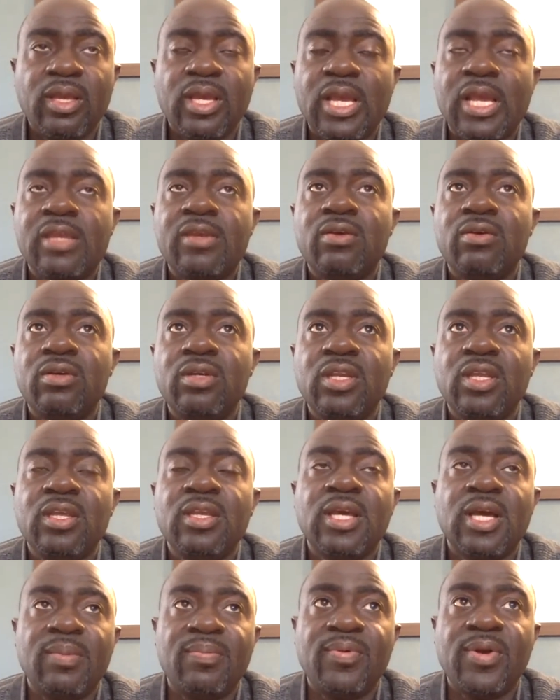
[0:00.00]
I
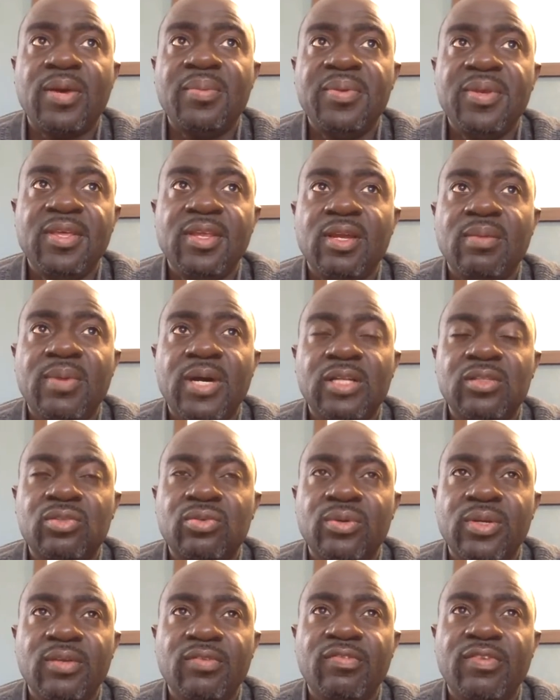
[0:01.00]
probably need about
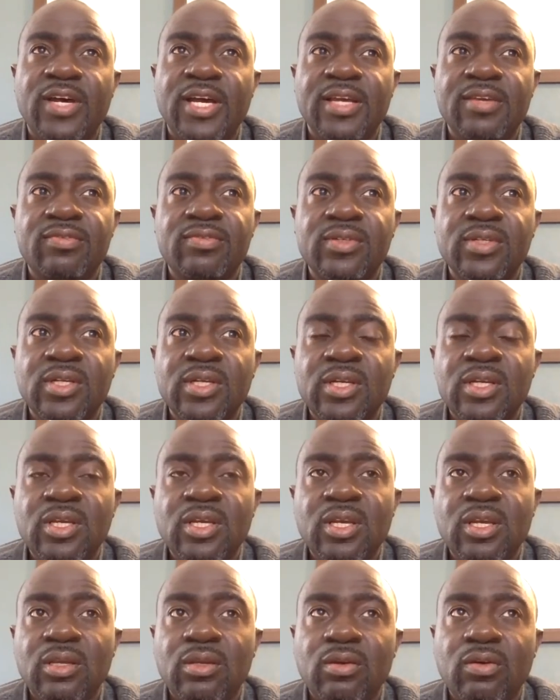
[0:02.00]
25,
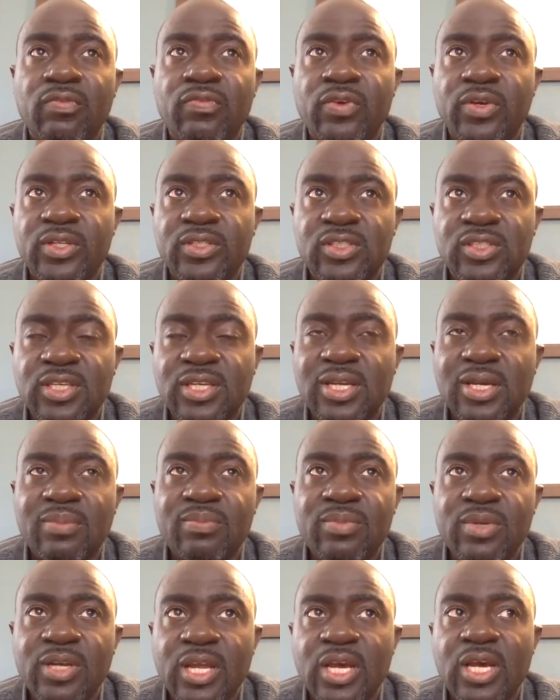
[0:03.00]
for the
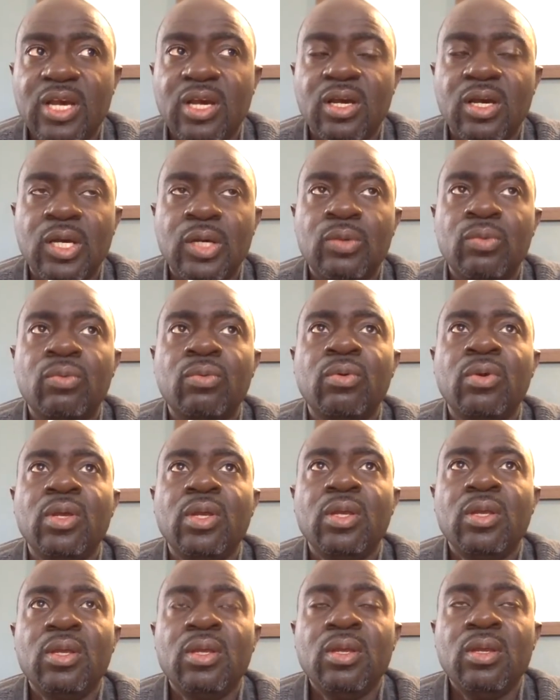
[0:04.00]
setup now,
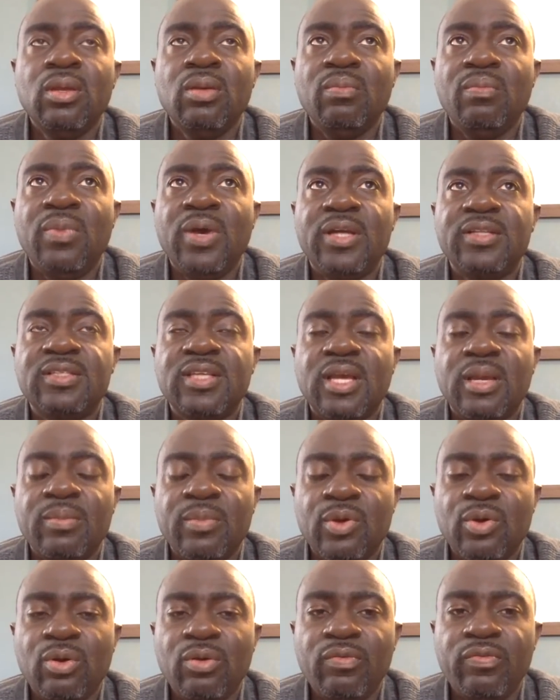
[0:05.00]
but
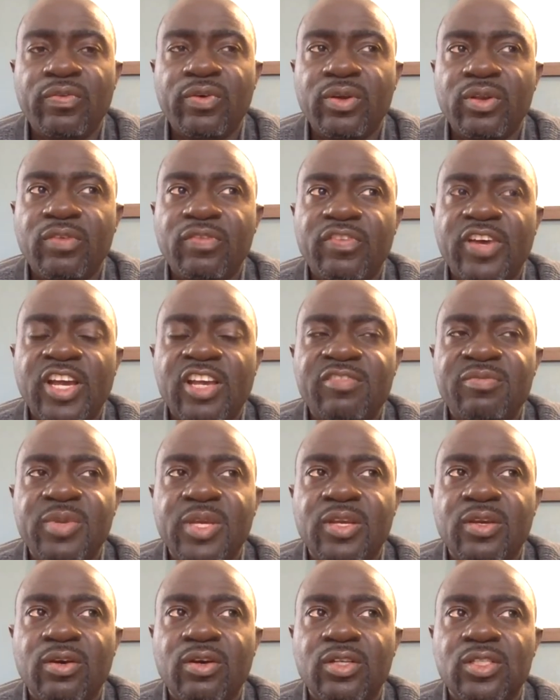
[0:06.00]
I'm going 45
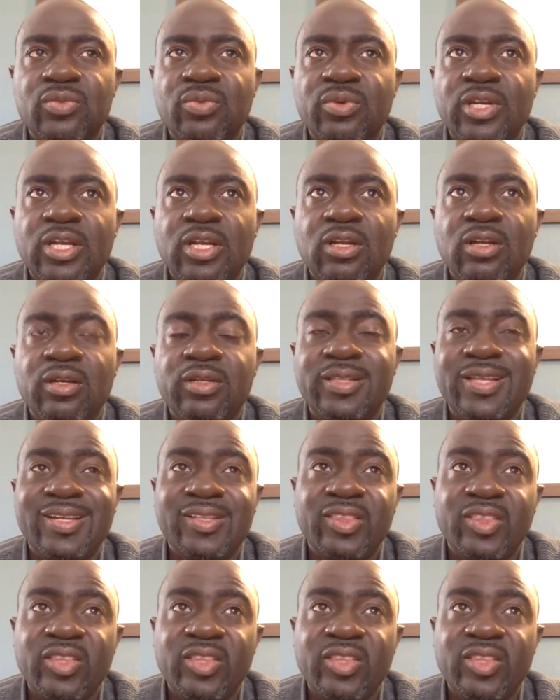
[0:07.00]
because when I looked at